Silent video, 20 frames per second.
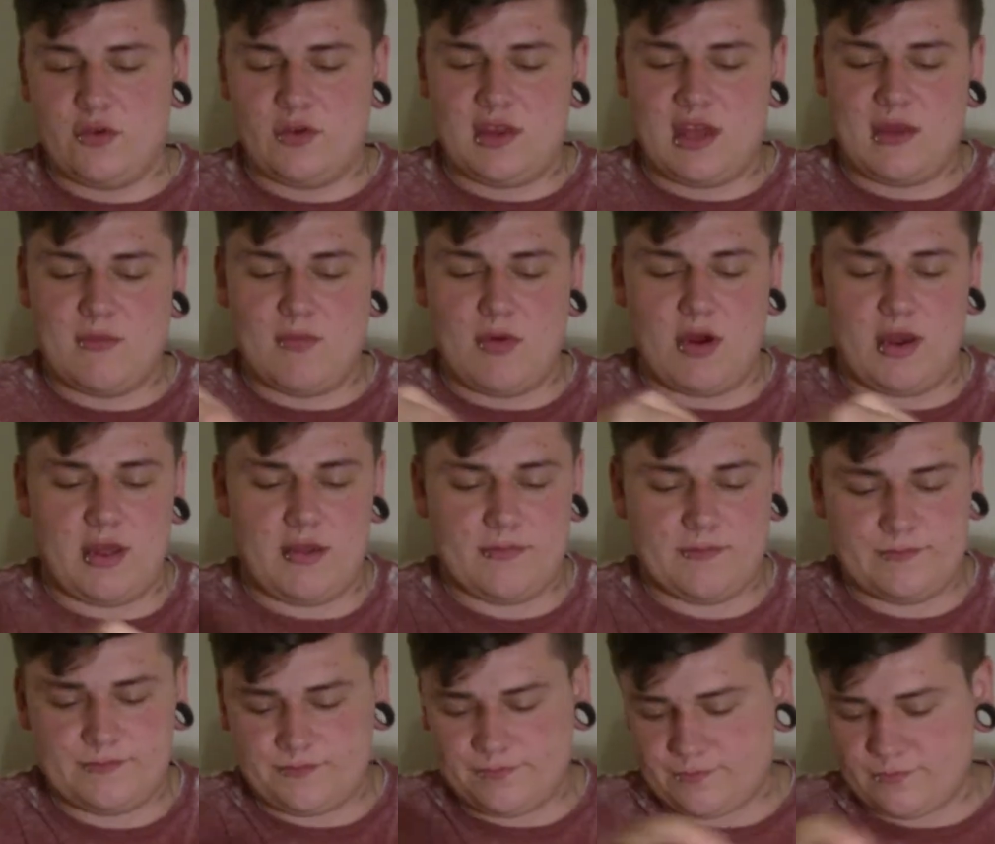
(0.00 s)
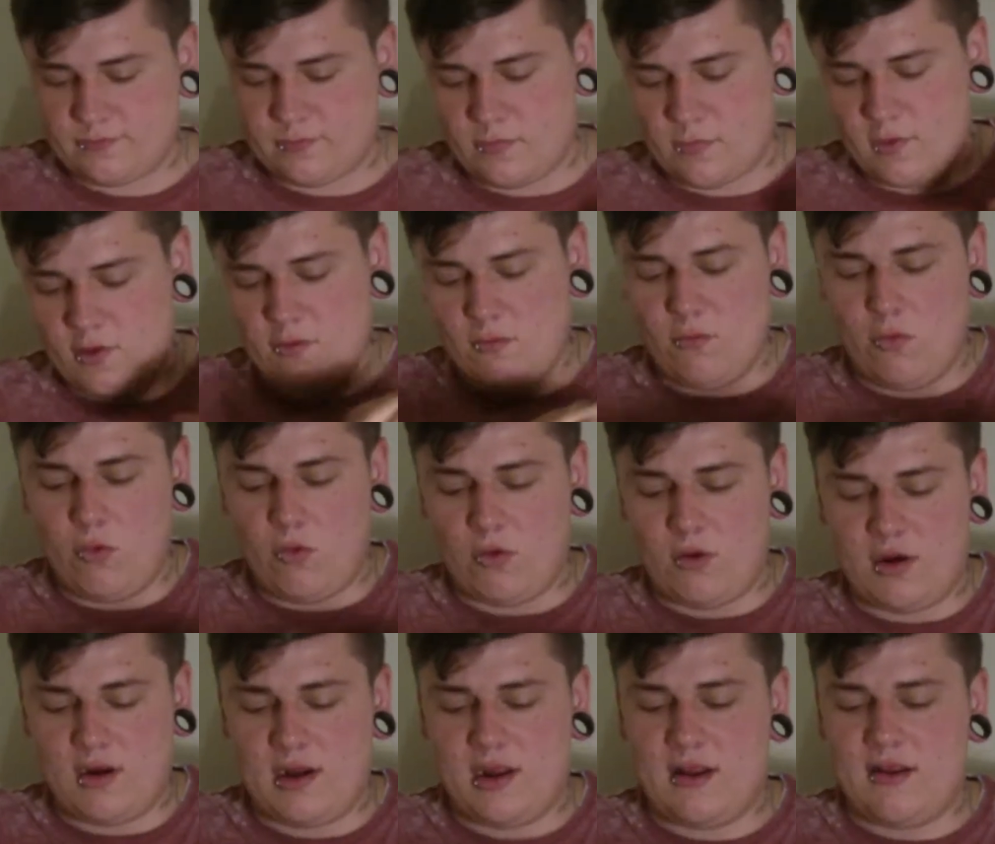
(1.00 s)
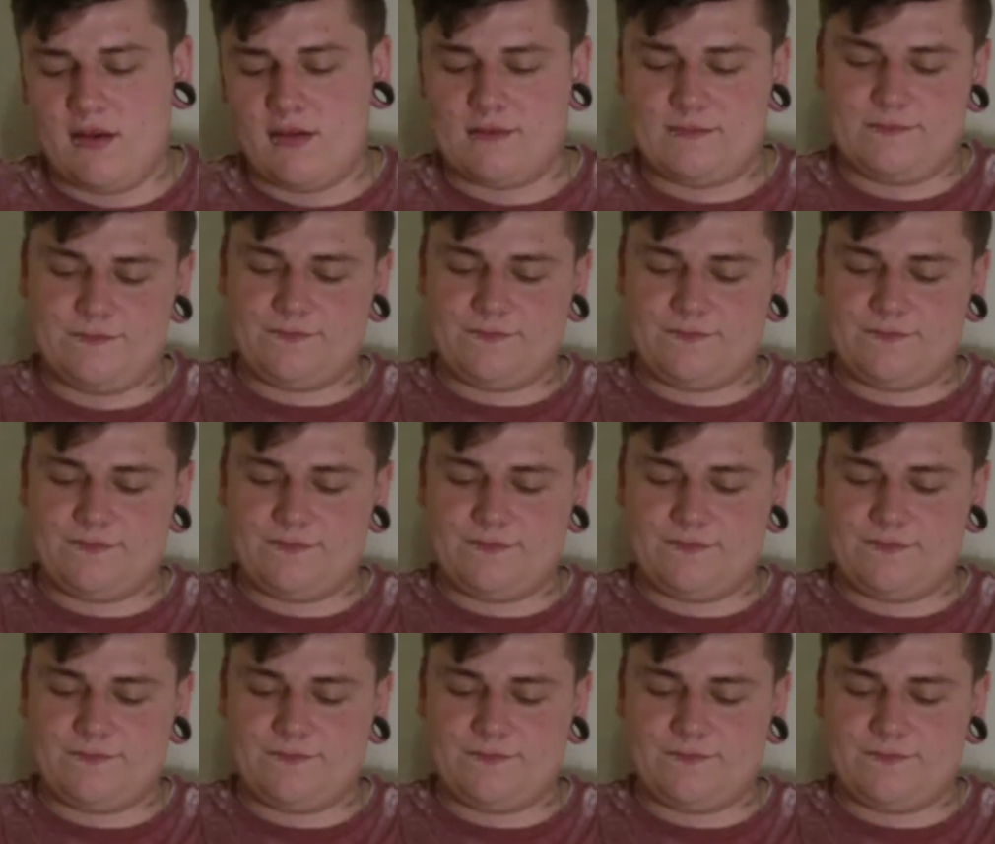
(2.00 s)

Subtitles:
do keep my water in here.